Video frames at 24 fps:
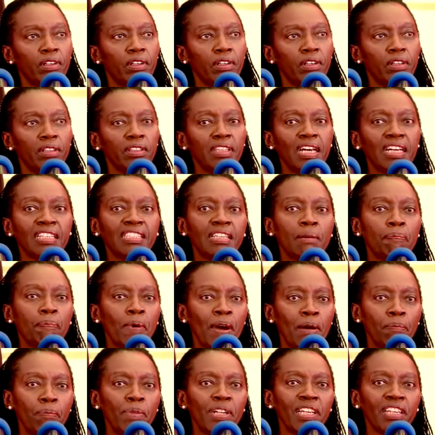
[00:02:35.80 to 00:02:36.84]
that a
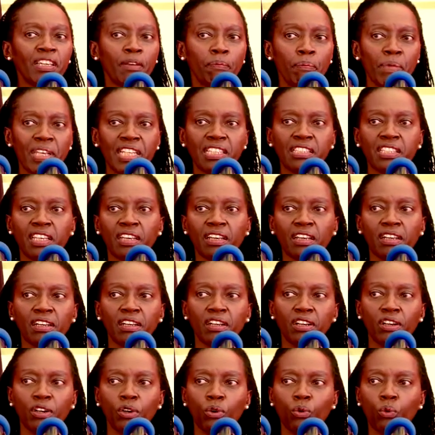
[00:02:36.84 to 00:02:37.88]
public meeting
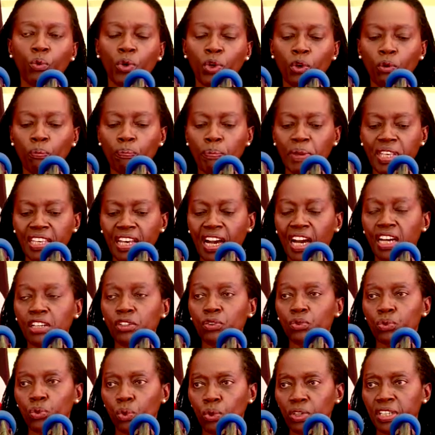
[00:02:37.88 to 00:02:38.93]
will be
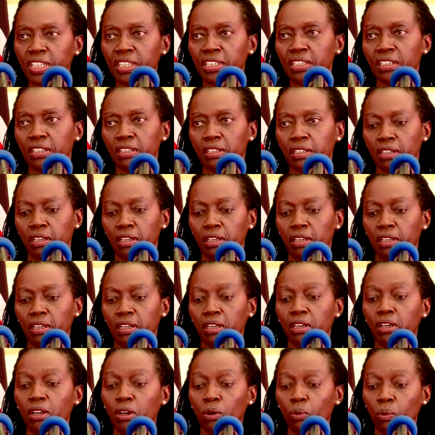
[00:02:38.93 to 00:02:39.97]
unruly?
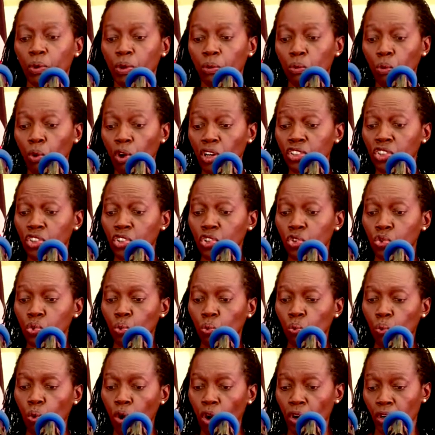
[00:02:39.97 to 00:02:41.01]
We want to
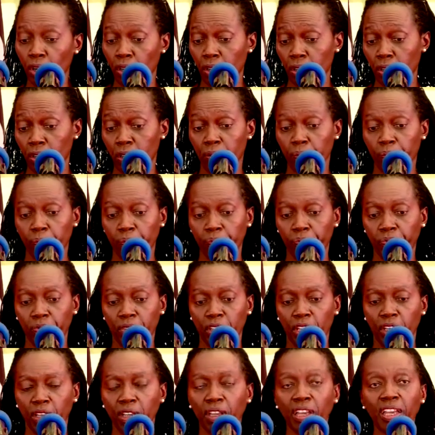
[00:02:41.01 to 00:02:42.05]
warn
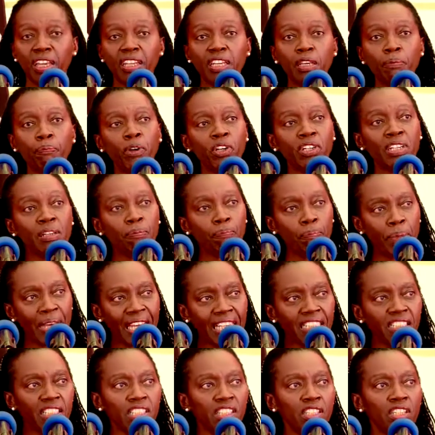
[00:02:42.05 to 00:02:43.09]
anybody
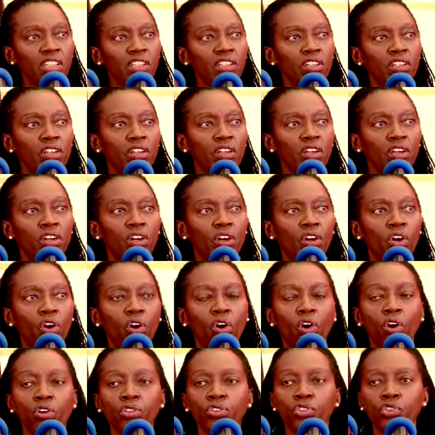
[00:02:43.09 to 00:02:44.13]
bent
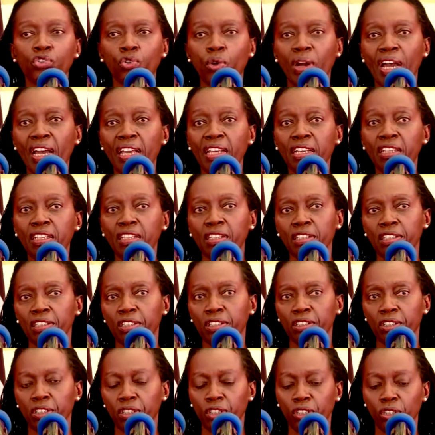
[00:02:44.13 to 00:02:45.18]
on trying
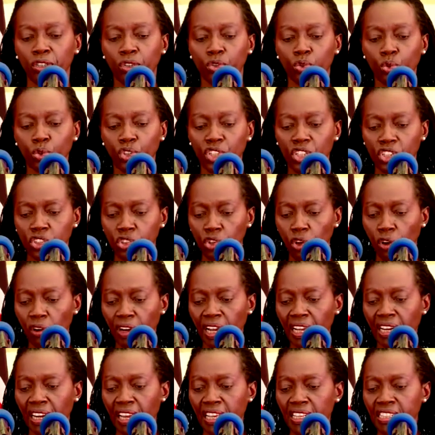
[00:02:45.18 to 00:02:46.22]
to
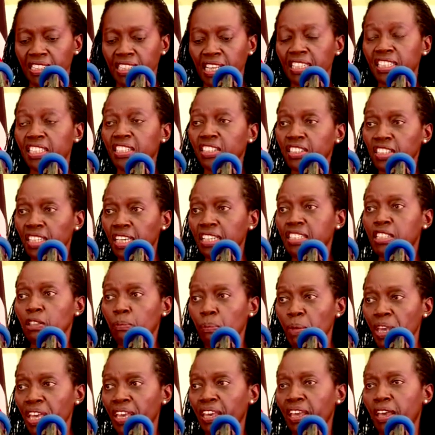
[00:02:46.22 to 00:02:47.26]
disorganize and create
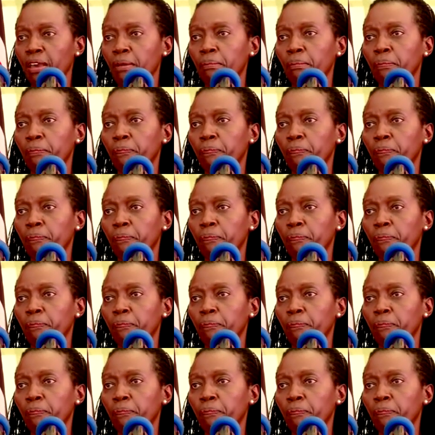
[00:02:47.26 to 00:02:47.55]
mayhem